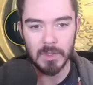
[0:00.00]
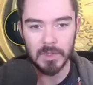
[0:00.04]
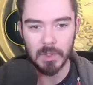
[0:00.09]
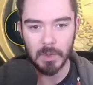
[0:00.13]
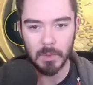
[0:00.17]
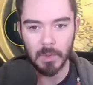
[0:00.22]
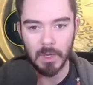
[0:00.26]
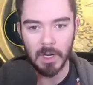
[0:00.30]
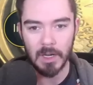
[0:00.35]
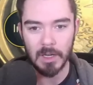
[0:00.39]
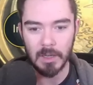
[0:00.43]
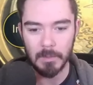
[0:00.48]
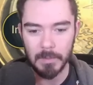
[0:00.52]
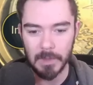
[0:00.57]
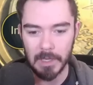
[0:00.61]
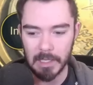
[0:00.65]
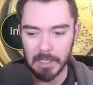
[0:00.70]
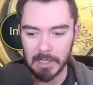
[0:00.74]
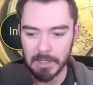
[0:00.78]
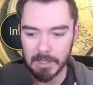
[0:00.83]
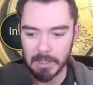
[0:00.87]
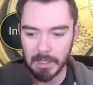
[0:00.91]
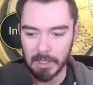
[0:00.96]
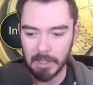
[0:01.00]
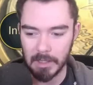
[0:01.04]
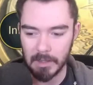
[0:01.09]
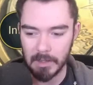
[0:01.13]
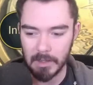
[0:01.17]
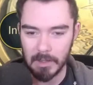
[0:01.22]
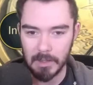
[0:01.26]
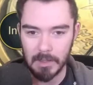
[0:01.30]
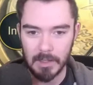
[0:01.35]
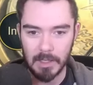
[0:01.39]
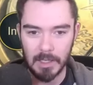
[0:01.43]
the wrong ability.
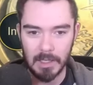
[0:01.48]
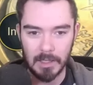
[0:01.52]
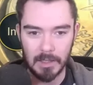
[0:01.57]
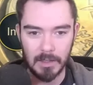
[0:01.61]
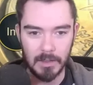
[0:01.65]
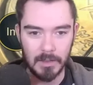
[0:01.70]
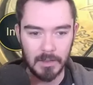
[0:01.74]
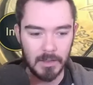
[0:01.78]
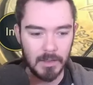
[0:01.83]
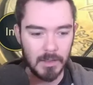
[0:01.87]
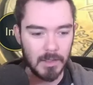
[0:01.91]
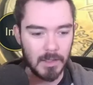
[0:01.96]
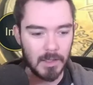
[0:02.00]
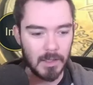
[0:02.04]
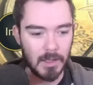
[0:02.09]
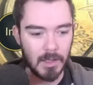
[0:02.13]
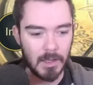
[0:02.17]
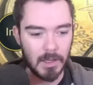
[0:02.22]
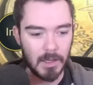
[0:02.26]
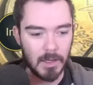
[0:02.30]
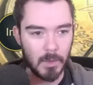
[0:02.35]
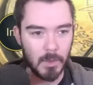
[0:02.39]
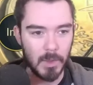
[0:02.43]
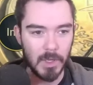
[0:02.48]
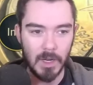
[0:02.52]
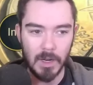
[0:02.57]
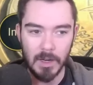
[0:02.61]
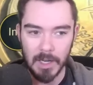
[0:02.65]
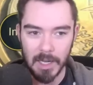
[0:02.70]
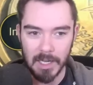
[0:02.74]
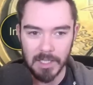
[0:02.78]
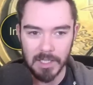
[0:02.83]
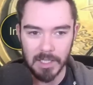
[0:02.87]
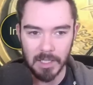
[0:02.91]
Hang on. Uh, we
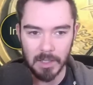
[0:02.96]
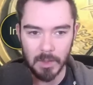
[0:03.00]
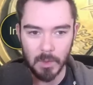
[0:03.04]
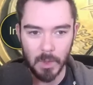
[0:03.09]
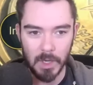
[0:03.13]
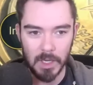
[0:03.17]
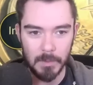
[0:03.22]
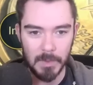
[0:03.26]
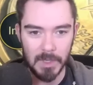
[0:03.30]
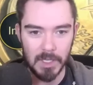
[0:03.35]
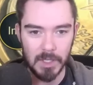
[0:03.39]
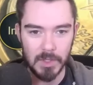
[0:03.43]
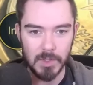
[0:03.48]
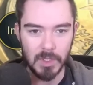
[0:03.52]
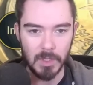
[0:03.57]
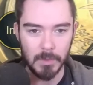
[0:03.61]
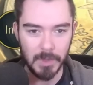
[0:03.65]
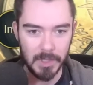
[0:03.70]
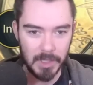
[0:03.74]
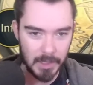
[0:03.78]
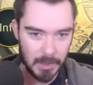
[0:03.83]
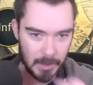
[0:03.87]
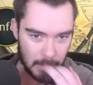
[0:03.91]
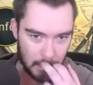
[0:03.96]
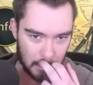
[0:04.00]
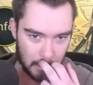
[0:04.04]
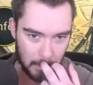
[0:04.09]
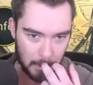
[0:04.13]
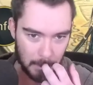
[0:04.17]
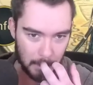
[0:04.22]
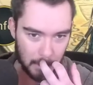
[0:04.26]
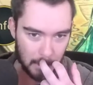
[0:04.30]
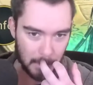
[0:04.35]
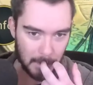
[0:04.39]
are actually in quite a bit of trouble here.
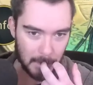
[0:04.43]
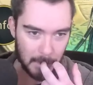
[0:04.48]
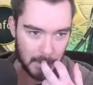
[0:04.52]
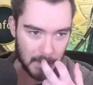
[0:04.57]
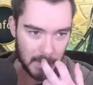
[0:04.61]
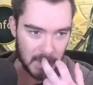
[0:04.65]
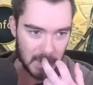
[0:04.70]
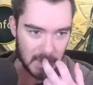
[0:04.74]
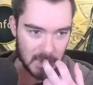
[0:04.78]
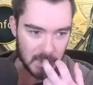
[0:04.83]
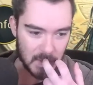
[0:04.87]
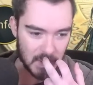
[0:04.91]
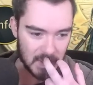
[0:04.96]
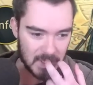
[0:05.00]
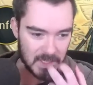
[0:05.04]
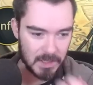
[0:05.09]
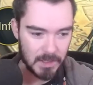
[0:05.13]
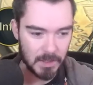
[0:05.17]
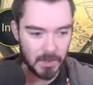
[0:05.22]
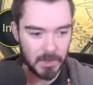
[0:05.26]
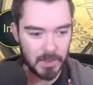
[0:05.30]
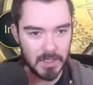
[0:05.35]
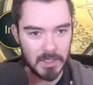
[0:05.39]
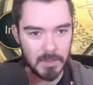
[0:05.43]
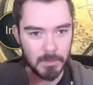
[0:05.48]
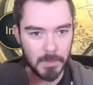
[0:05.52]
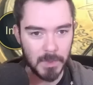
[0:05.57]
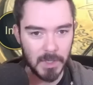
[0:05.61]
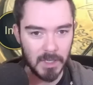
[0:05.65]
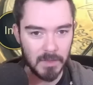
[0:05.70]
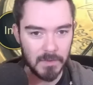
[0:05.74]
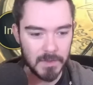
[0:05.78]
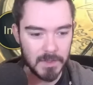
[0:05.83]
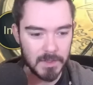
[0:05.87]
Let's try steal these
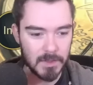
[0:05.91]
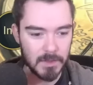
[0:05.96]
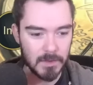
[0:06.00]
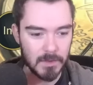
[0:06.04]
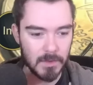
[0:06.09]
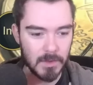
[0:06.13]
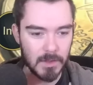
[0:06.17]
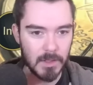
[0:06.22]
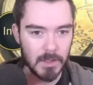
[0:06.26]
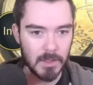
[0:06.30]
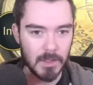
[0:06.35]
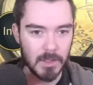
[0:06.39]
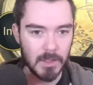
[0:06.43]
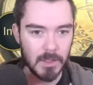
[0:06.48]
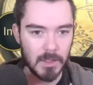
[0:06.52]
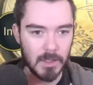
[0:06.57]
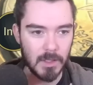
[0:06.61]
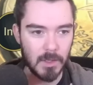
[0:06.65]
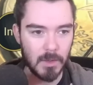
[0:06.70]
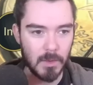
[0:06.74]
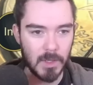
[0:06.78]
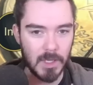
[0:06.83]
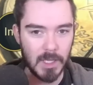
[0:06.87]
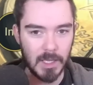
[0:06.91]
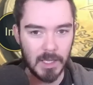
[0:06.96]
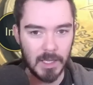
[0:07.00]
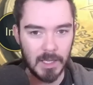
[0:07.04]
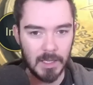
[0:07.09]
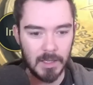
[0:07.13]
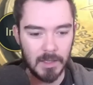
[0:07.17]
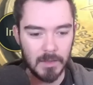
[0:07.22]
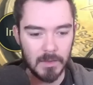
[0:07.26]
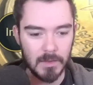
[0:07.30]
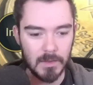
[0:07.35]
buffs.
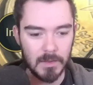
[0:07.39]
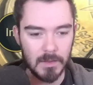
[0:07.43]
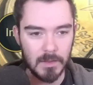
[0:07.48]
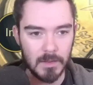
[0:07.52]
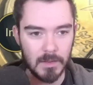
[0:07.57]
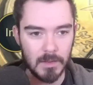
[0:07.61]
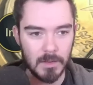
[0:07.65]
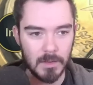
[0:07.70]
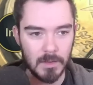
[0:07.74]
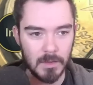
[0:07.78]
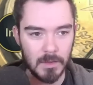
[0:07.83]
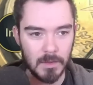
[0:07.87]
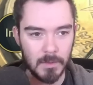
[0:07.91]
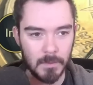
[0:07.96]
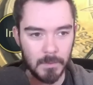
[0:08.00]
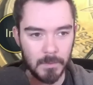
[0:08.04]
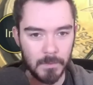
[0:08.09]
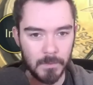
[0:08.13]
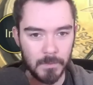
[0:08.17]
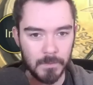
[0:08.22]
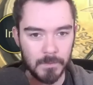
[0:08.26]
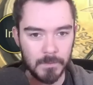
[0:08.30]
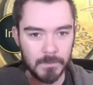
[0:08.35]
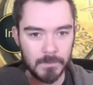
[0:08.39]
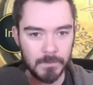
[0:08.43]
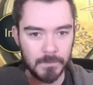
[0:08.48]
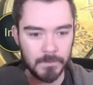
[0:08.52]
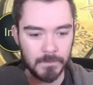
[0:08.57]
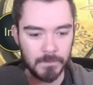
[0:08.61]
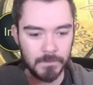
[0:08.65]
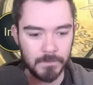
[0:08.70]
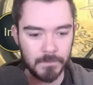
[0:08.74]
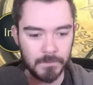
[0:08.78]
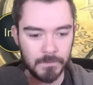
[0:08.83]
Okay. Um,
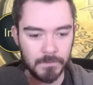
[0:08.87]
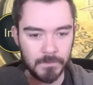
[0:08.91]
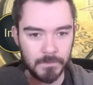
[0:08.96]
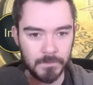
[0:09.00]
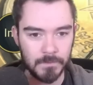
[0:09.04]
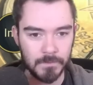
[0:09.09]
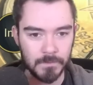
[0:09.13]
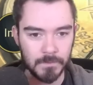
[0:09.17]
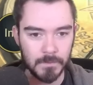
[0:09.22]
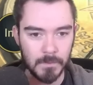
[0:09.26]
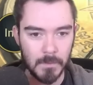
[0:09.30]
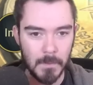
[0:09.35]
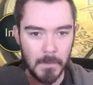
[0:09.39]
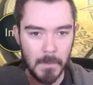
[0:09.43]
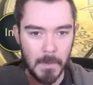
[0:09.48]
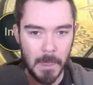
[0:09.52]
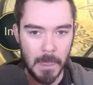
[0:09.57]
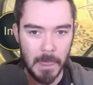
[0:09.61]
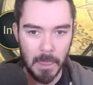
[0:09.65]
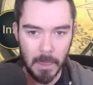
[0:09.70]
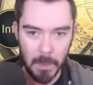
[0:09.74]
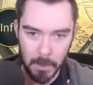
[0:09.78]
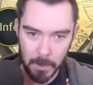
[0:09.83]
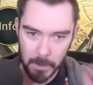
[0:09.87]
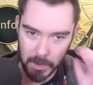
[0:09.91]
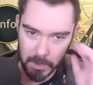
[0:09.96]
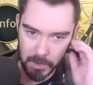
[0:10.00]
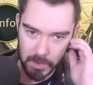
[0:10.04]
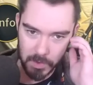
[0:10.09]
mm -mm -mm. Let's